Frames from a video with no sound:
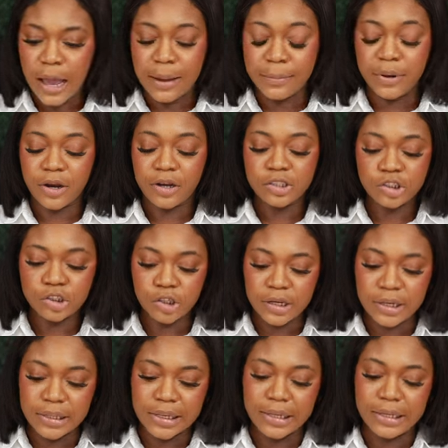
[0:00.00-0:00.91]
Their
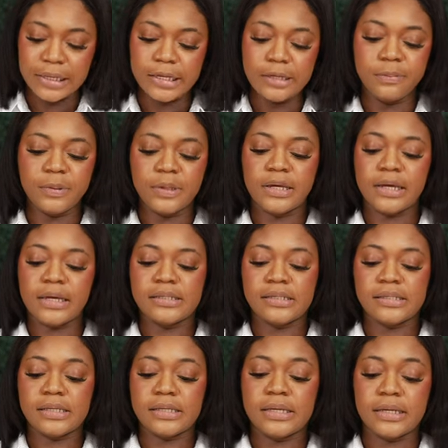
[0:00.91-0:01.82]
trailing
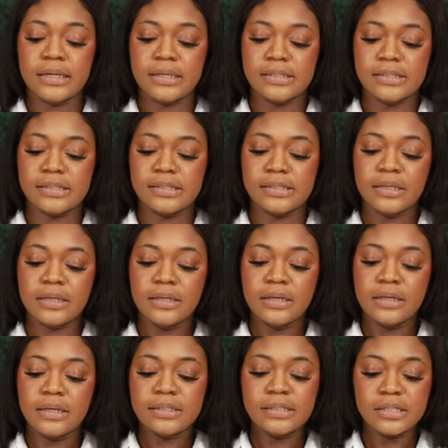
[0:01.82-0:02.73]
EPS is
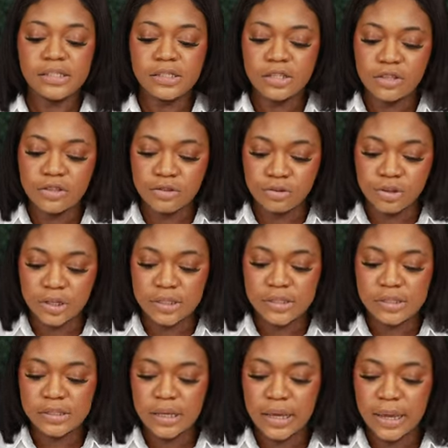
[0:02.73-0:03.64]
63
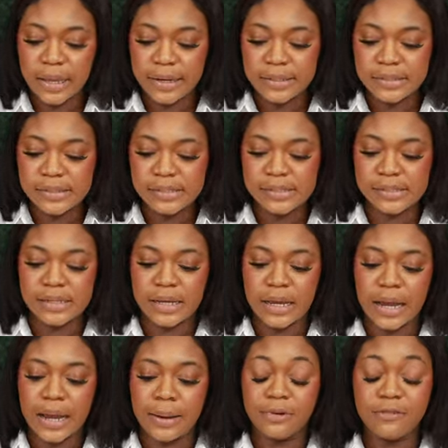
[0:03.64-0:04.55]
cents.
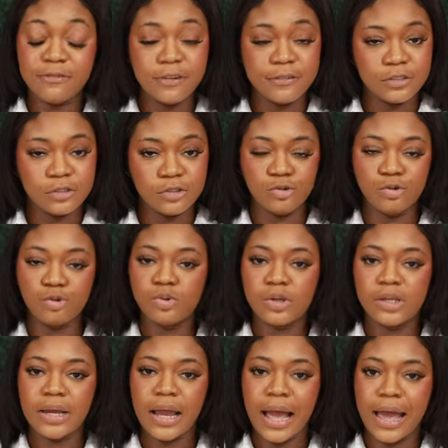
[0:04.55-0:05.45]
The
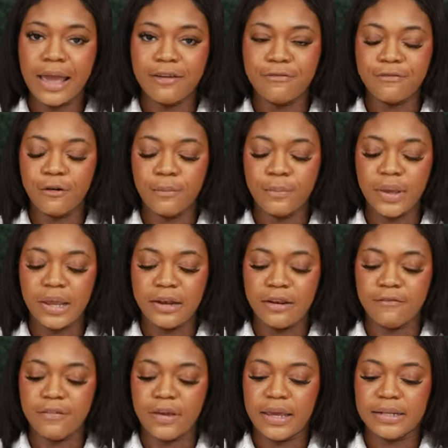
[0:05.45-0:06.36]
52-week high for Main
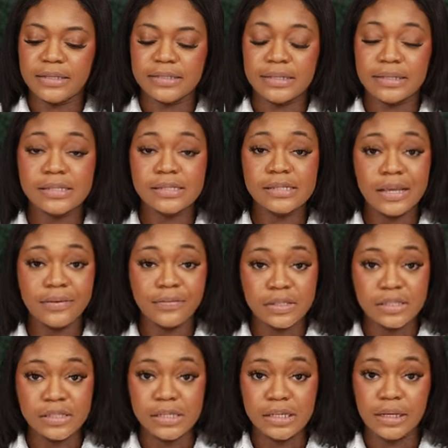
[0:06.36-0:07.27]
Event is
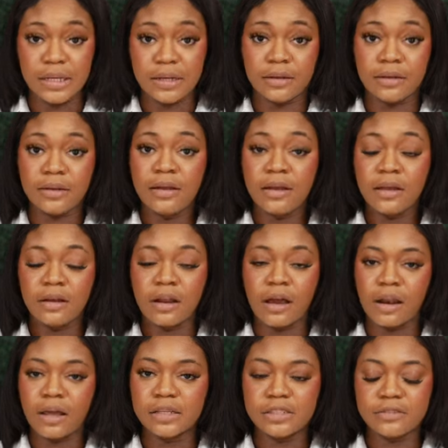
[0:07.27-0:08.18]

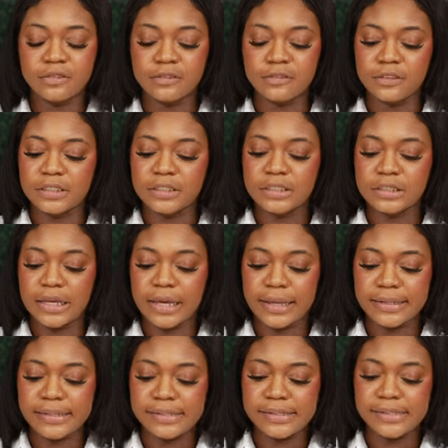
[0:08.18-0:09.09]

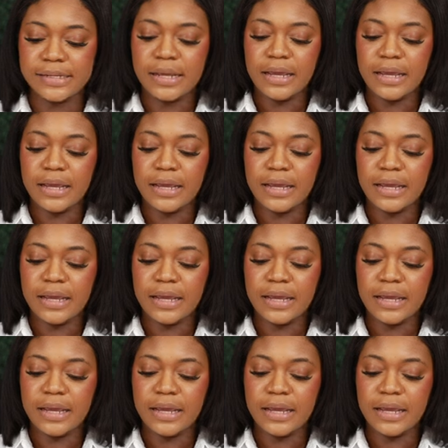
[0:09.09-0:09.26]
$17.50.